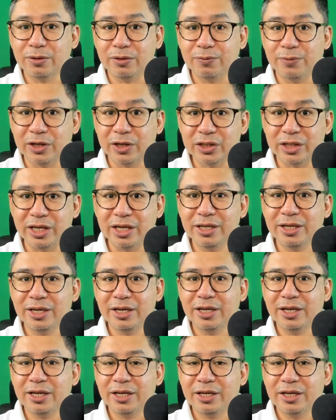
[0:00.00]
Conversely,
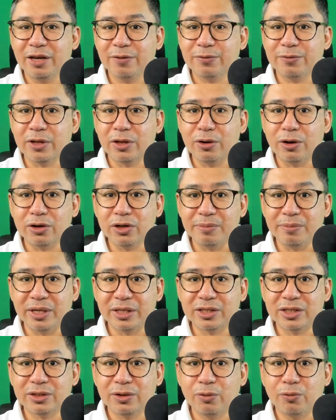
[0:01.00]
if the
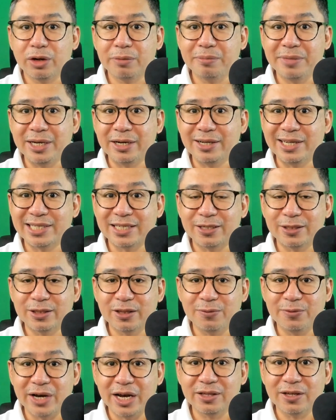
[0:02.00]
documents were merely
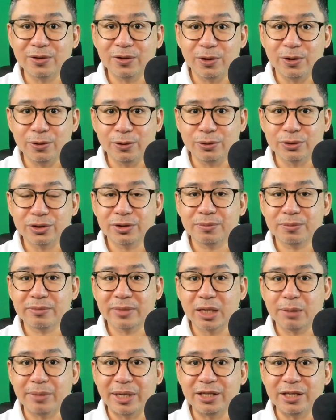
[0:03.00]
certified under oath
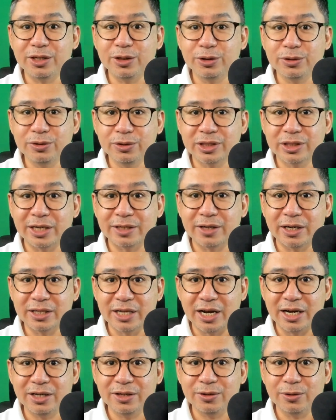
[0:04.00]
by the union
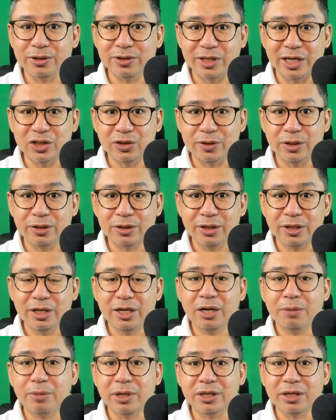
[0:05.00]
secretary or treasurer
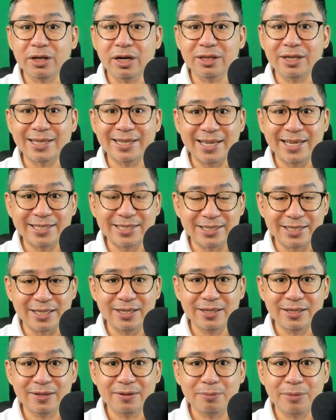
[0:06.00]
but not
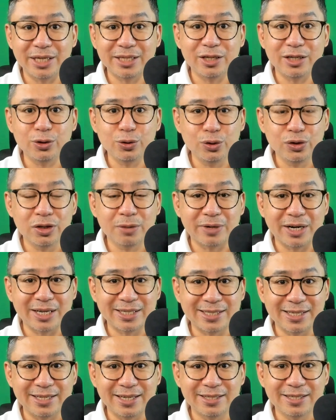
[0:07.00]
attested by the union
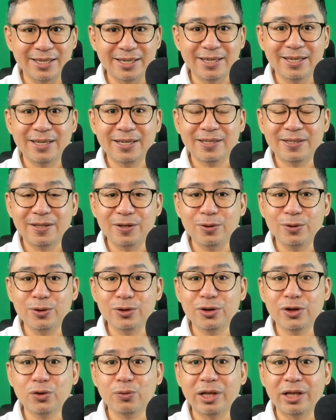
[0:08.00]
president, the
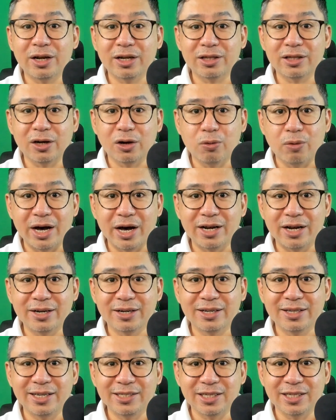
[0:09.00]
union will not
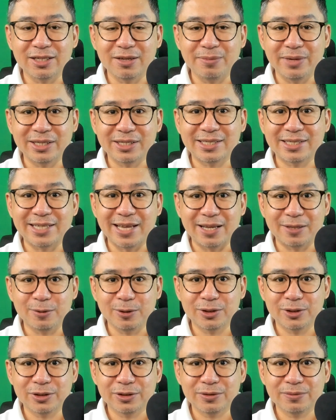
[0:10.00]
acquire legitimate
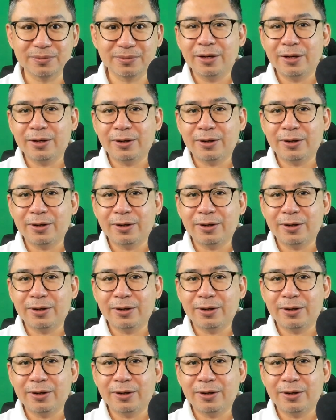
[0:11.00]
status.